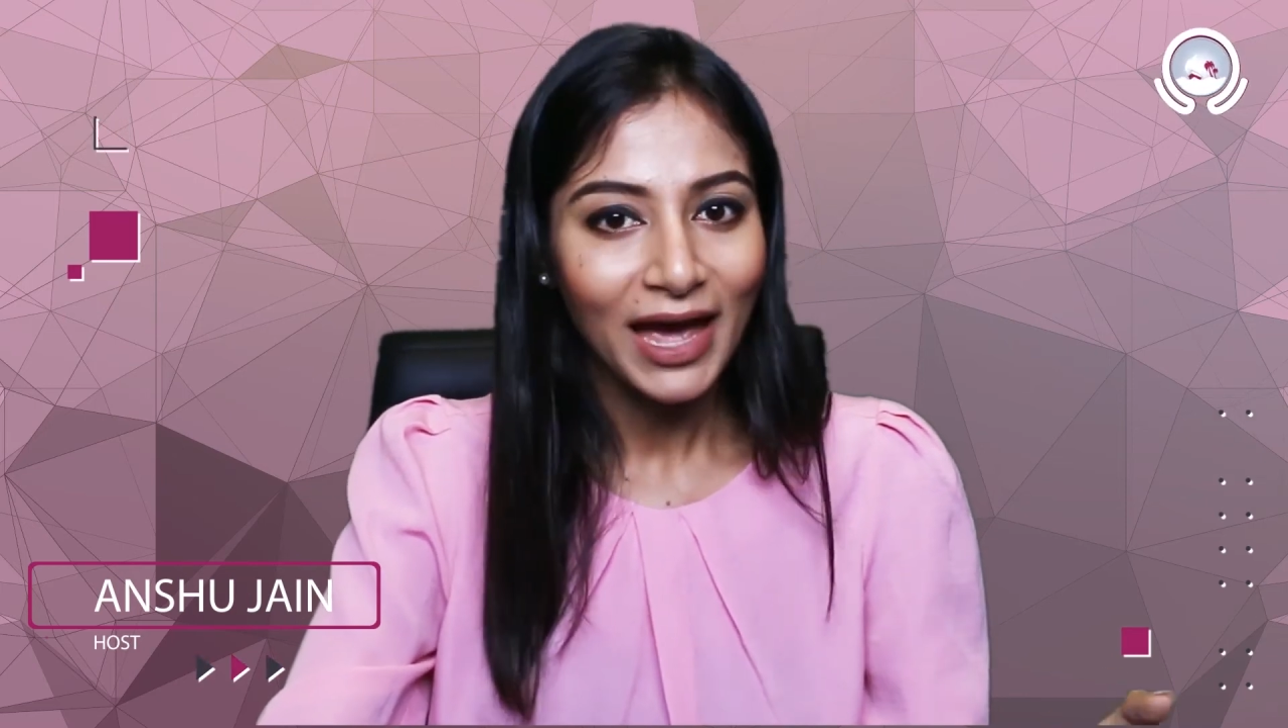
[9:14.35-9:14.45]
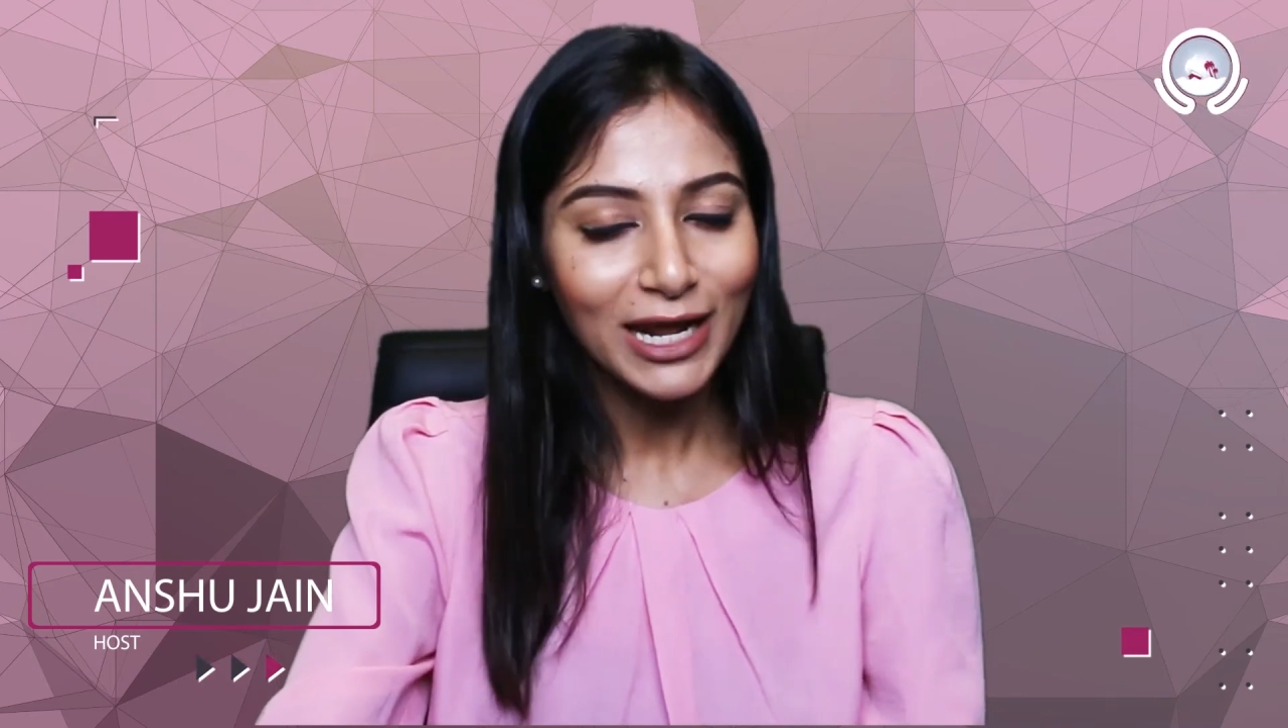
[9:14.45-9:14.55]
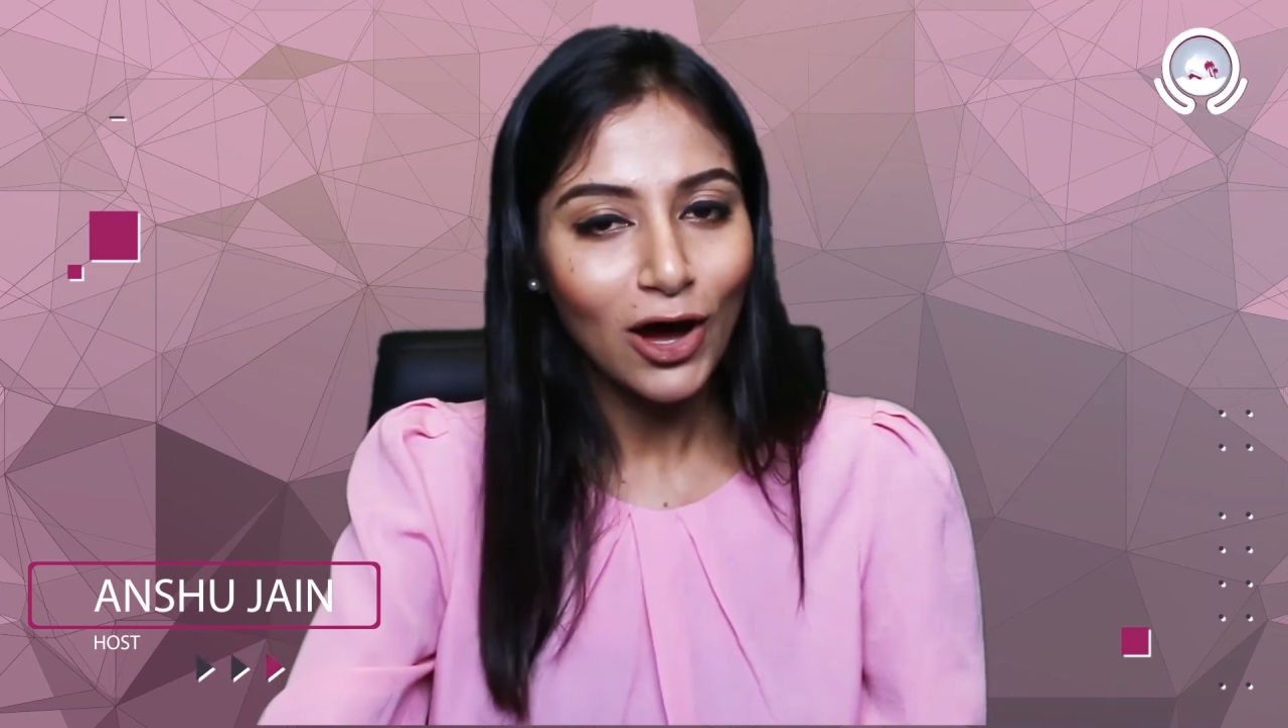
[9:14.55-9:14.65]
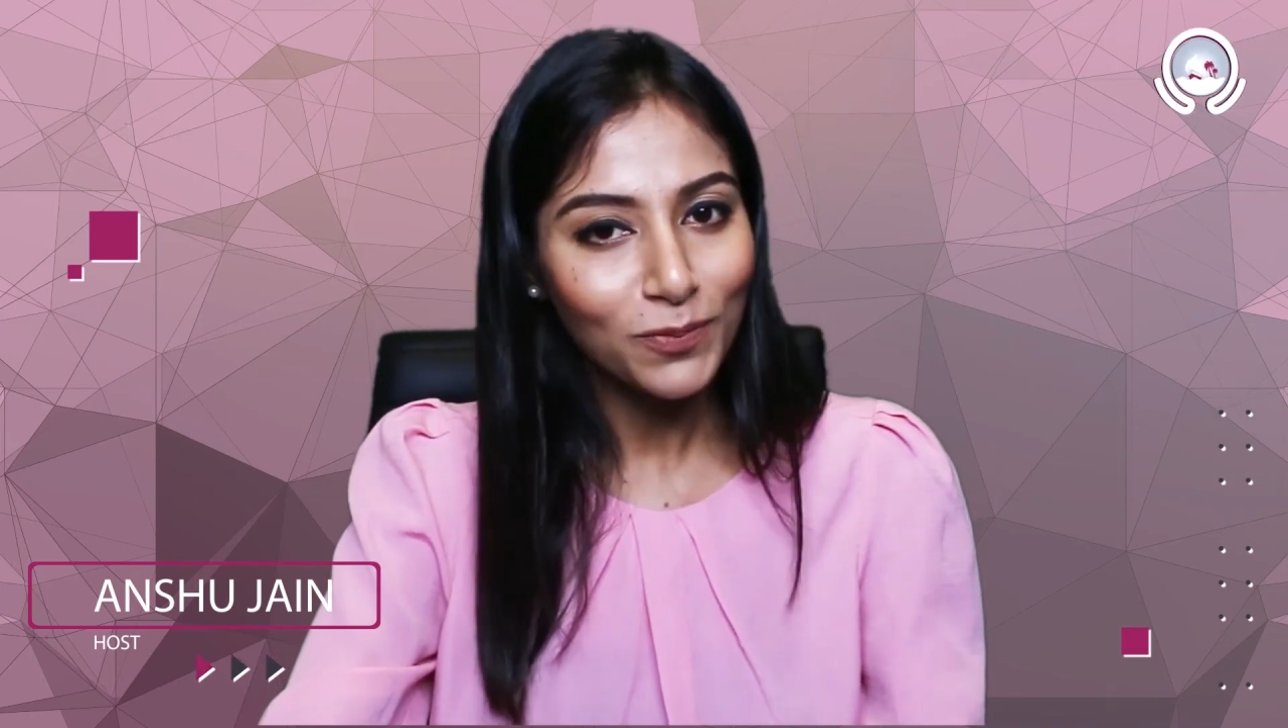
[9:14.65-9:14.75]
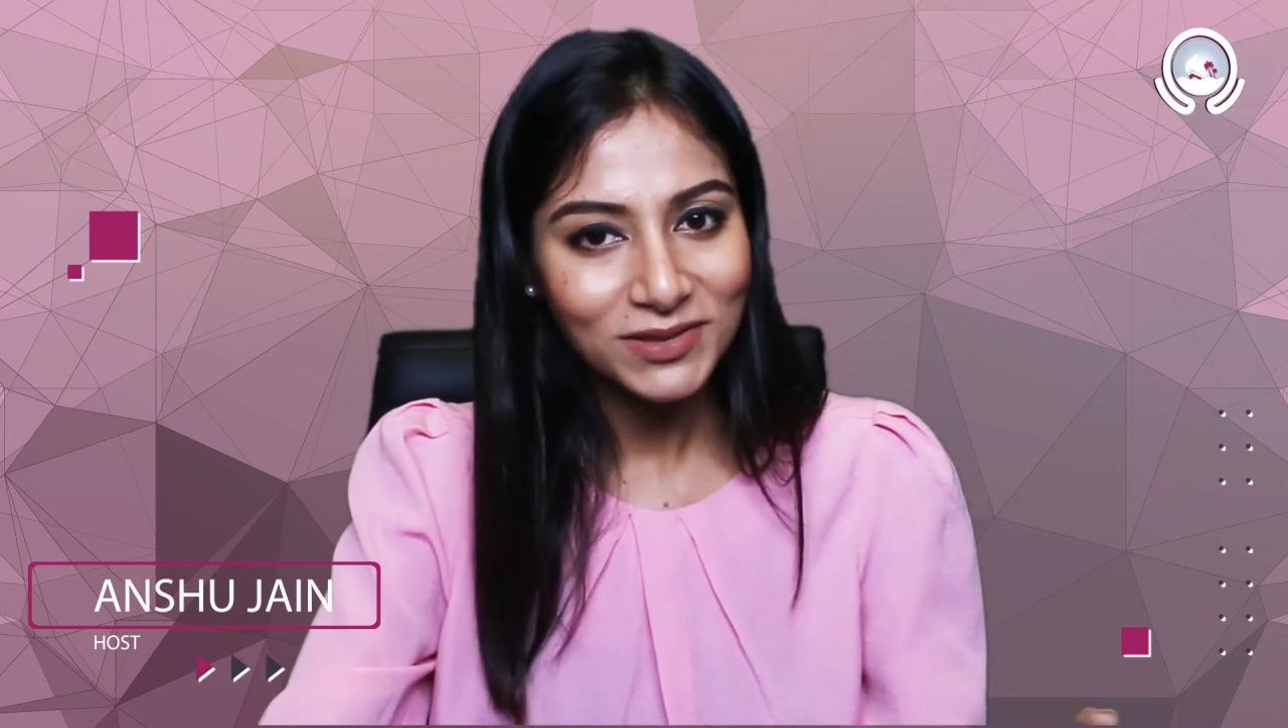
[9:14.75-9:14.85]

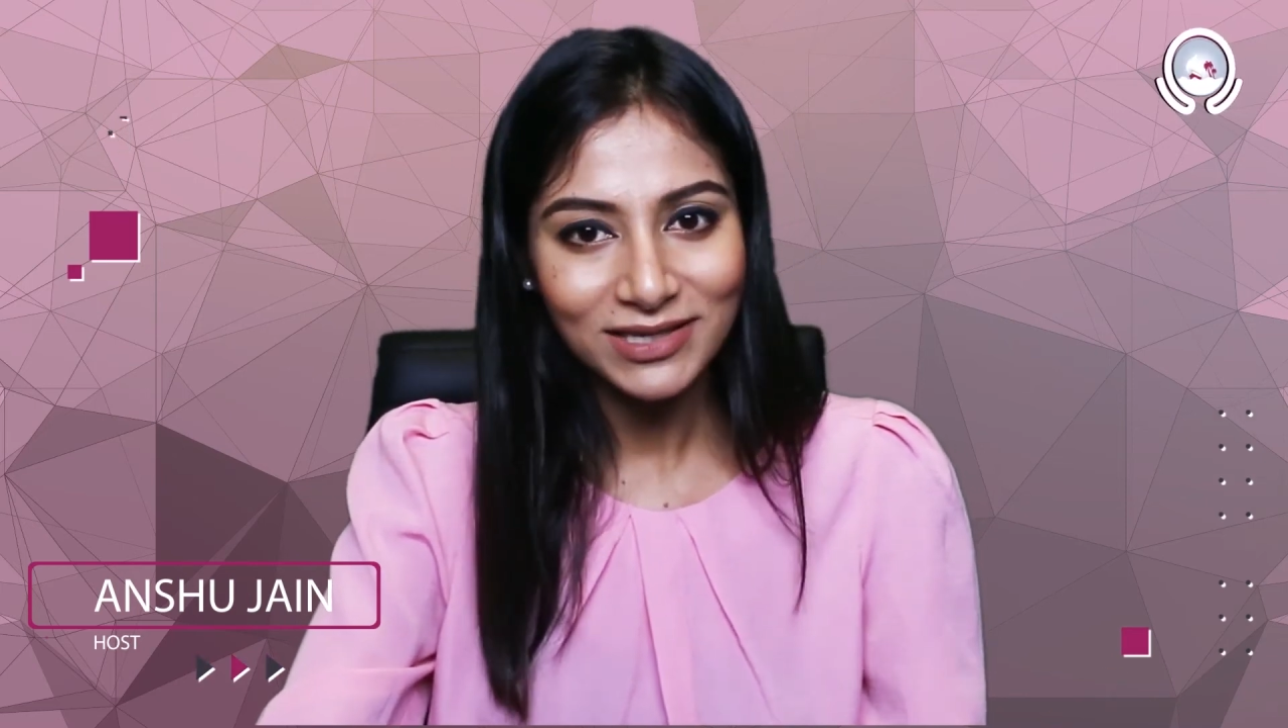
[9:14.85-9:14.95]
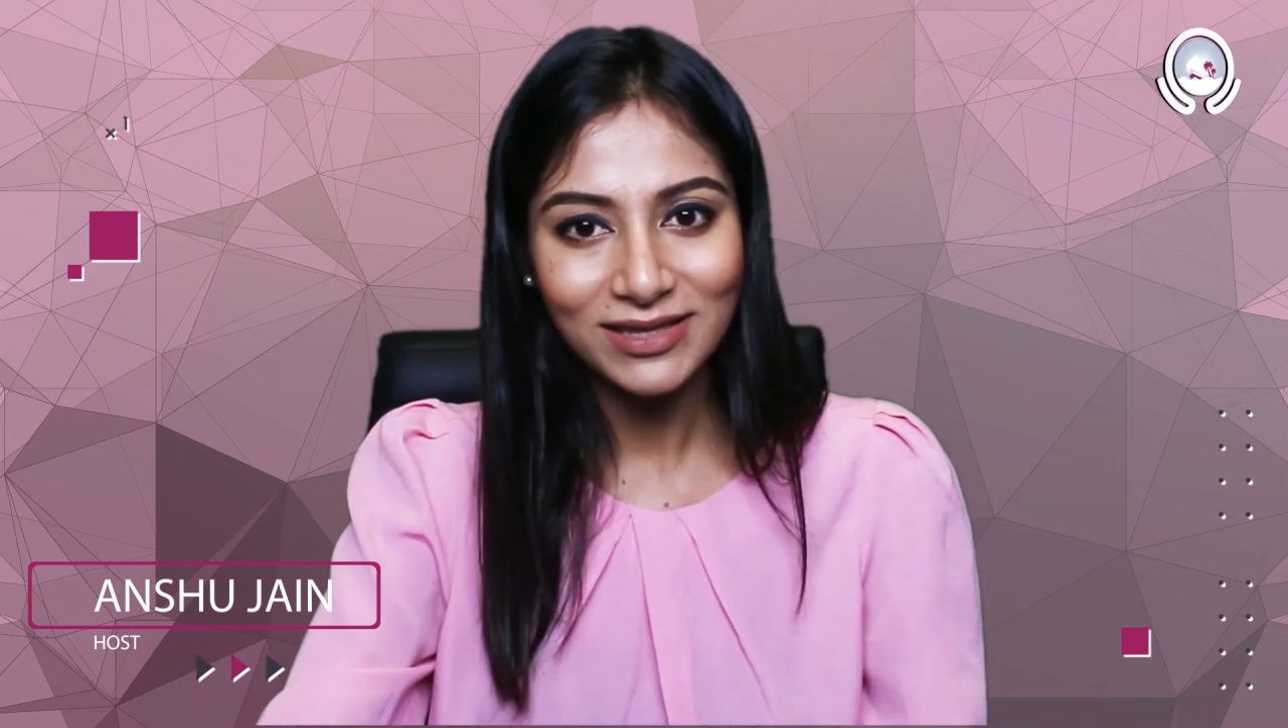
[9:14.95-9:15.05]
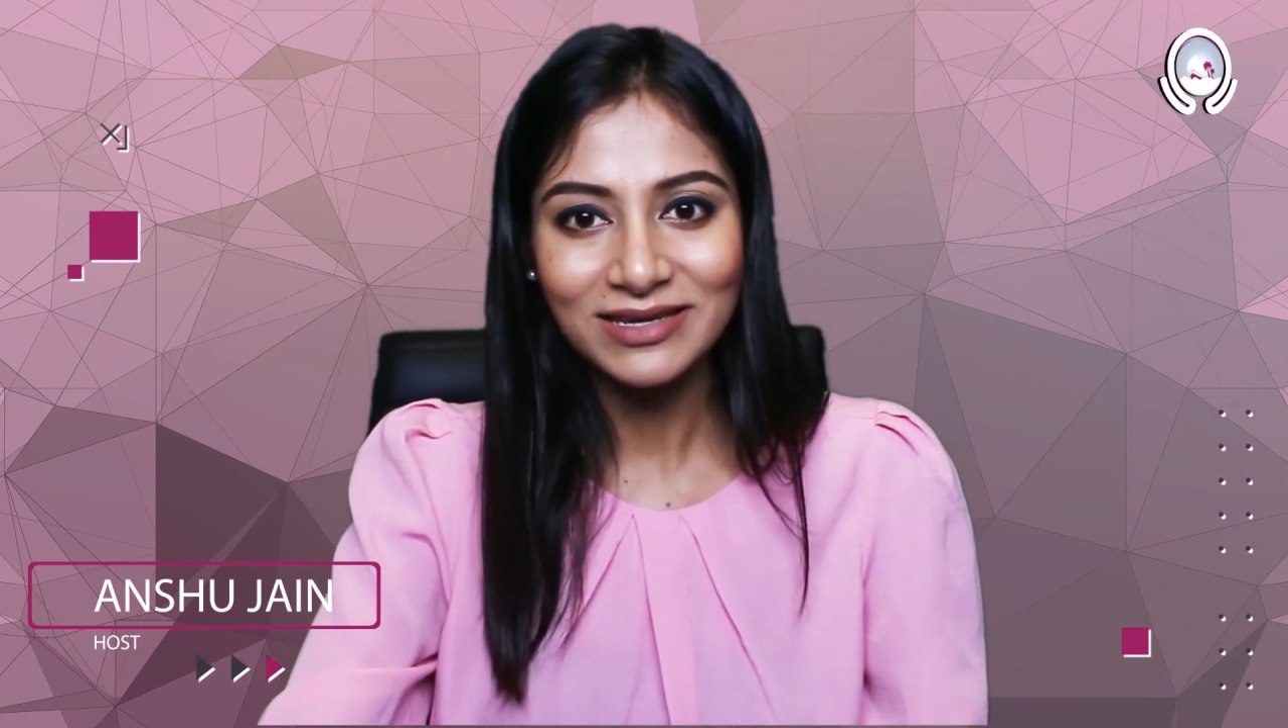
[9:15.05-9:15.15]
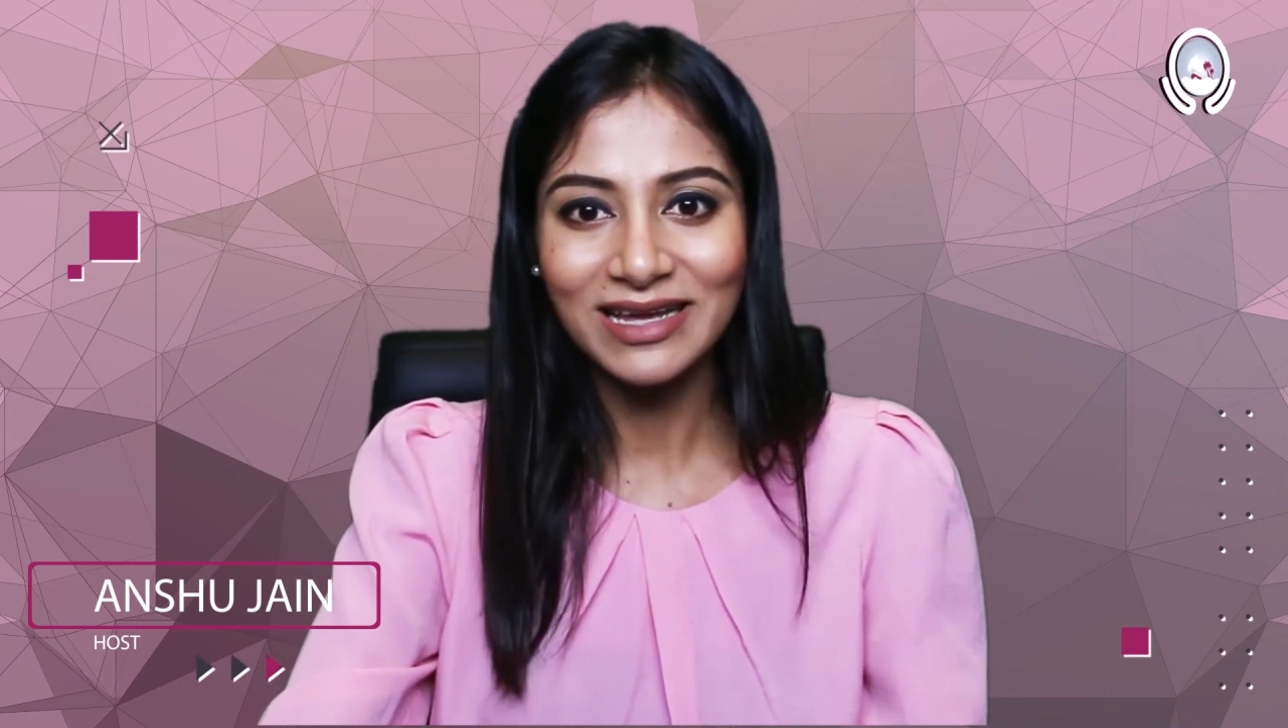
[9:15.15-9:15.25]
and how busy the